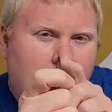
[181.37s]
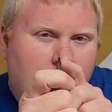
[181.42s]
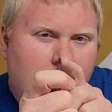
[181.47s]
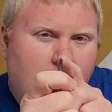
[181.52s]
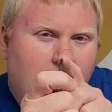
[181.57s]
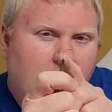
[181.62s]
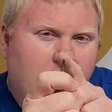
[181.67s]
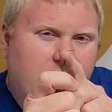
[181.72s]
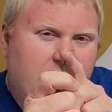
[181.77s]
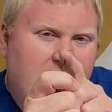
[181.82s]

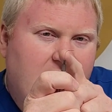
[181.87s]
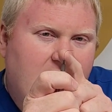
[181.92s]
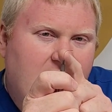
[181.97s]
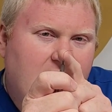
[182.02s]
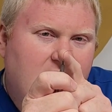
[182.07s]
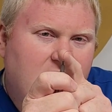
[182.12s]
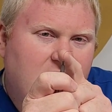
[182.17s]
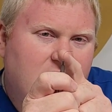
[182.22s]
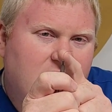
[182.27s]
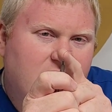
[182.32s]
On the
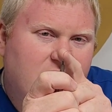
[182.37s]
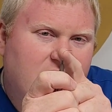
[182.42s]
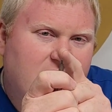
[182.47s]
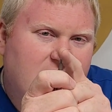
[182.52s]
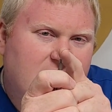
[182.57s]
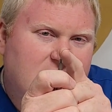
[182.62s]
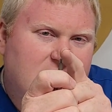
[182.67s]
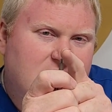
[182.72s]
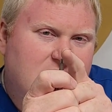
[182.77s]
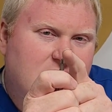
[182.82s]
end of
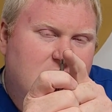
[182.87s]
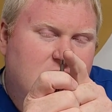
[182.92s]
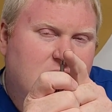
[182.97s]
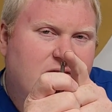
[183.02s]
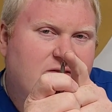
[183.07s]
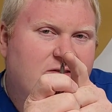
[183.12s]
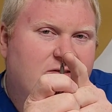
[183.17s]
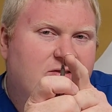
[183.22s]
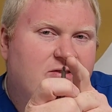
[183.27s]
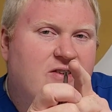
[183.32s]
this, there's a
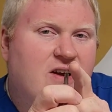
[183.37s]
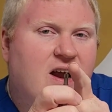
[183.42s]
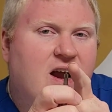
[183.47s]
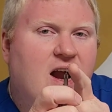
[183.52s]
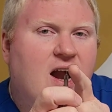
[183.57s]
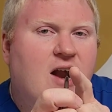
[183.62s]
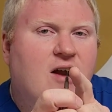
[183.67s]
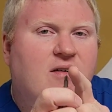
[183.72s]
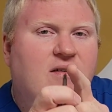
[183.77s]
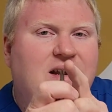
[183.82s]

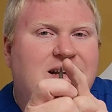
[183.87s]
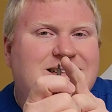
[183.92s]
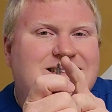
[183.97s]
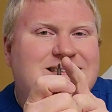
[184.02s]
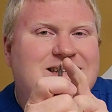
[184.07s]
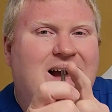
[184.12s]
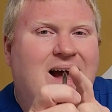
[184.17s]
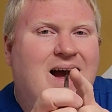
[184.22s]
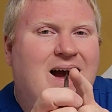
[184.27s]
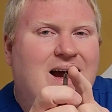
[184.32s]
very
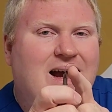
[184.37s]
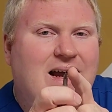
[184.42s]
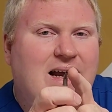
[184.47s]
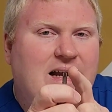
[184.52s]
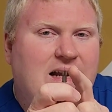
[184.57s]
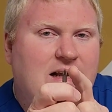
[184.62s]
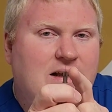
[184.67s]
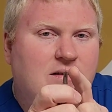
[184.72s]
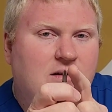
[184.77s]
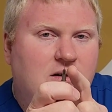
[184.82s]

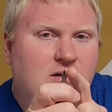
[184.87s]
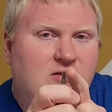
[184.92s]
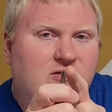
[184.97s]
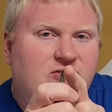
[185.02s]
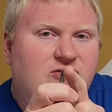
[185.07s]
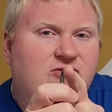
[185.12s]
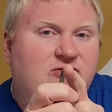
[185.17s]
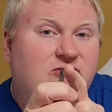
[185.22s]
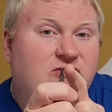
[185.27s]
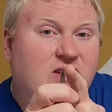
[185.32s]
tiny little
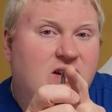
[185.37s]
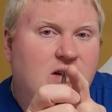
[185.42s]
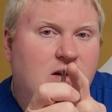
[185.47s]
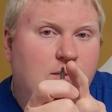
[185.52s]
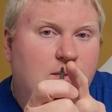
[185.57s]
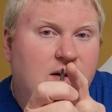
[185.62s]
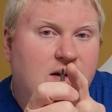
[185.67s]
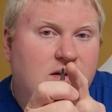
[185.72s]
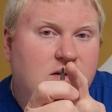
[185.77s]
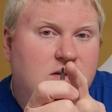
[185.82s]

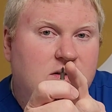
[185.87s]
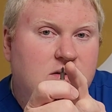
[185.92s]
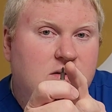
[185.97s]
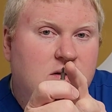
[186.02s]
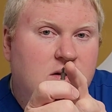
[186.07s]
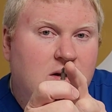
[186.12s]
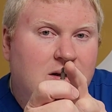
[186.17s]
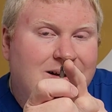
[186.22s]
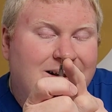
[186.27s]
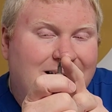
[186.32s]
filament.
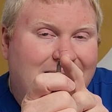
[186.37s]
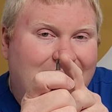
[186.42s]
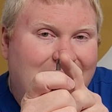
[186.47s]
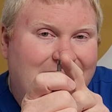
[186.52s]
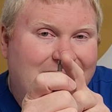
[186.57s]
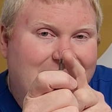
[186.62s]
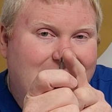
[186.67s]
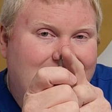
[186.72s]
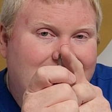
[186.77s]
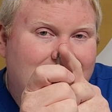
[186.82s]
And
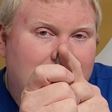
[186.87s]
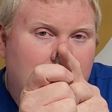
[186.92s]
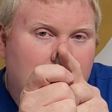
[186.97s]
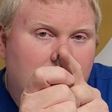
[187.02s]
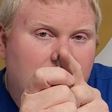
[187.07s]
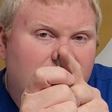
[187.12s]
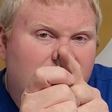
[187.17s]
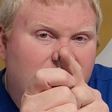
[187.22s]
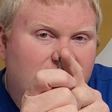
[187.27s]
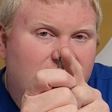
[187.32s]
that little
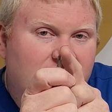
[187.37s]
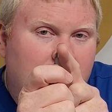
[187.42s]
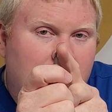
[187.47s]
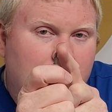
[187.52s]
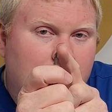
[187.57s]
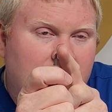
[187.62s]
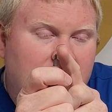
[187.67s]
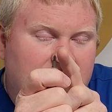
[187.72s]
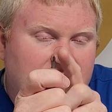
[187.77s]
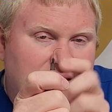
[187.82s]

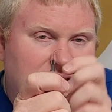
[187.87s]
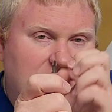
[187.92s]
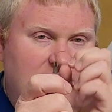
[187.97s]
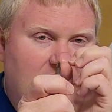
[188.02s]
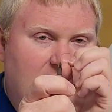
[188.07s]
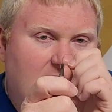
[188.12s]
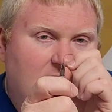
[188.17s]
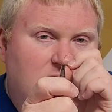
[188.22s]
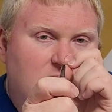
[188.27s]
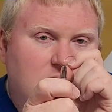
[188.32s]
filament is
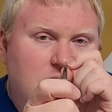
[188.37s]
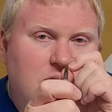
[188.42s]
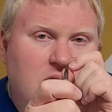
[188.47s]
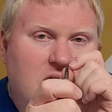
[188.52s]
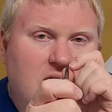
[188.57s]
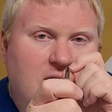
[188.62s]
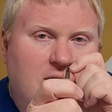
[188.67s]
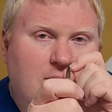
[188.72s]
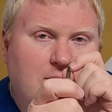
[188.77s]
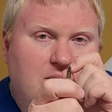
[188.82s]
actually what
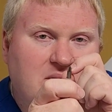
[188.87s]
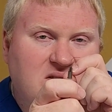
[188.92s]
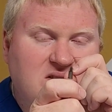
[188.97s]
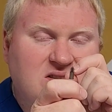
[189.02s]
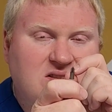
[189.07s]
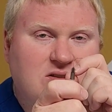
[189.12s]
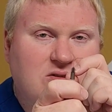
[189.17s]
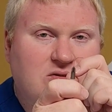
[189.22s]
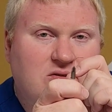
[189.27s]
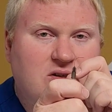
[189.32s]
opens
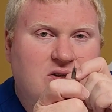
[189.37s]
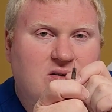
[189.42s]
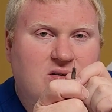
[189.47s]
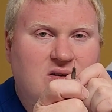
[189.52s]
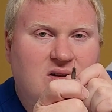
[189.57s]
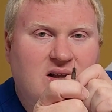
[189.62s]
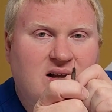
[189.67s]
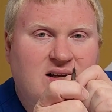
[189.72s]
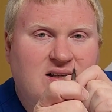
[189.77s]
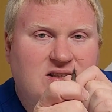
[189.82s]
the oil
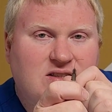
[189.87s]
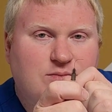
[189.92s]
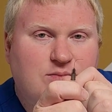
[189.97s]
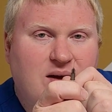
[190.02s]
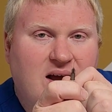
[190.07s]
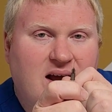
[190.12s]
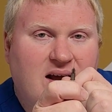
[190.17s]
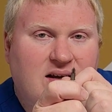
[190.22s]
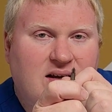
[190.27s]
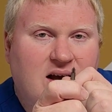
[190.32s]
glands
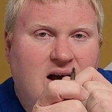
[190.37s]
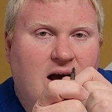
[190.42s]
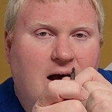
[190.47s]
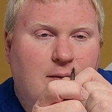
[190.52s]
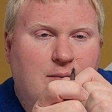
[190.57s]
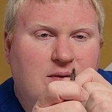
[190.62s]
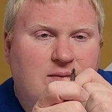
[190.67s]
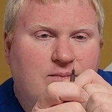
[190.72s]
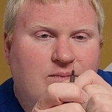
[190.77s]
back up.